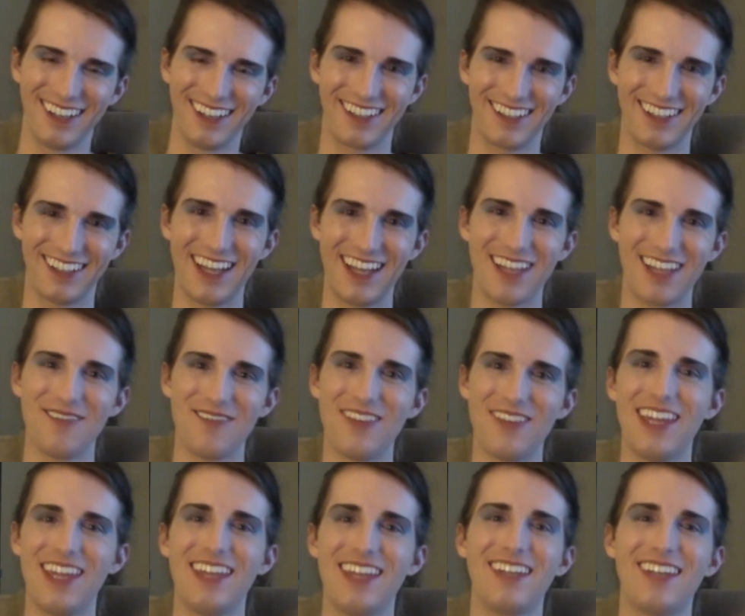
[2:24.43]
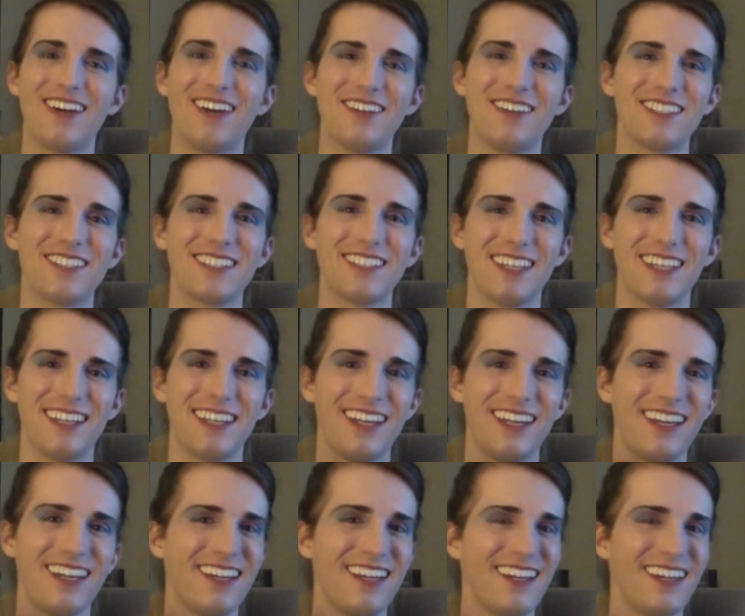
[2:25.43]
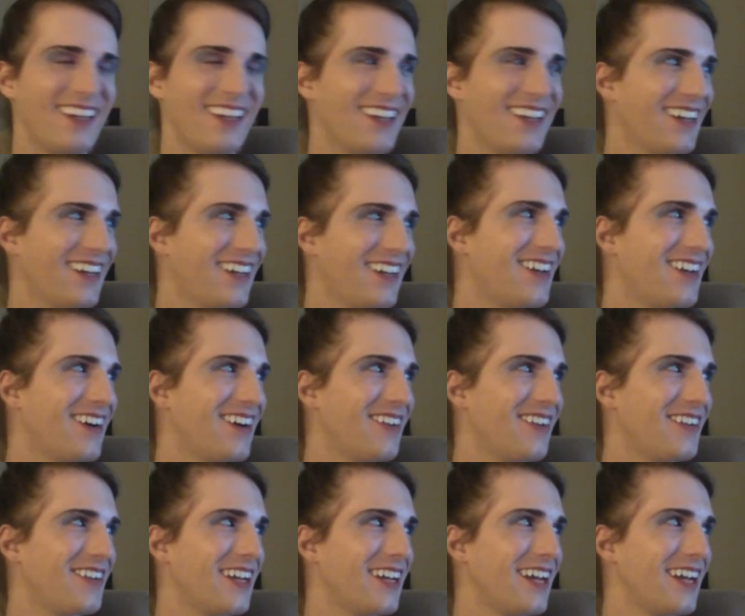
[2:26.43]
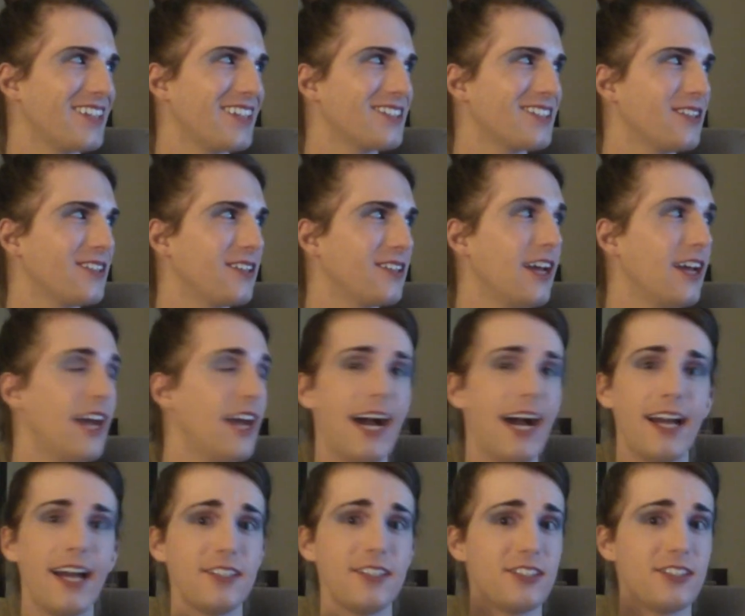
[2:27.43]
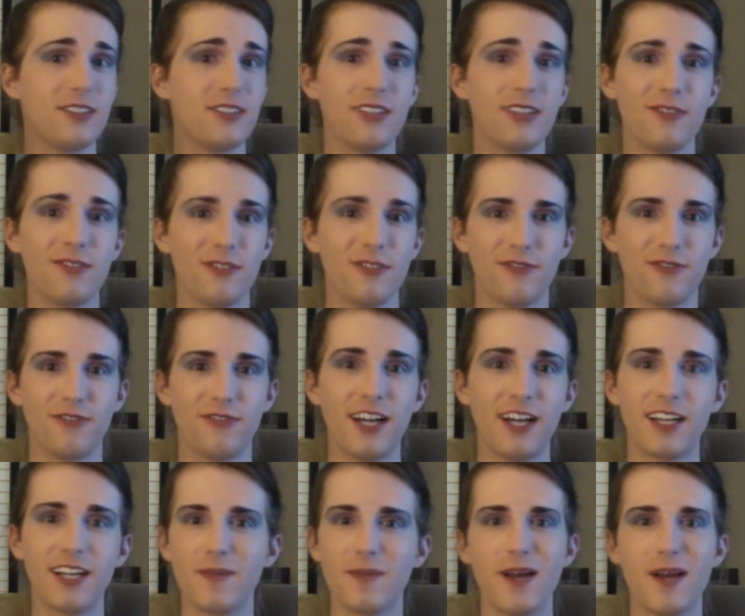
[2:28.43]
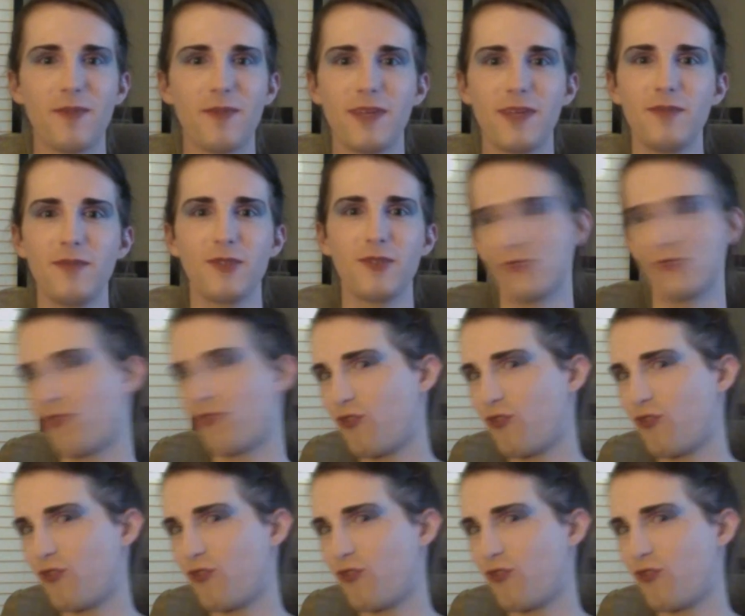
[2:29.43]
like me. No, I'm just kidding. No, I'm not an asshole. I just don't give a fuck about people's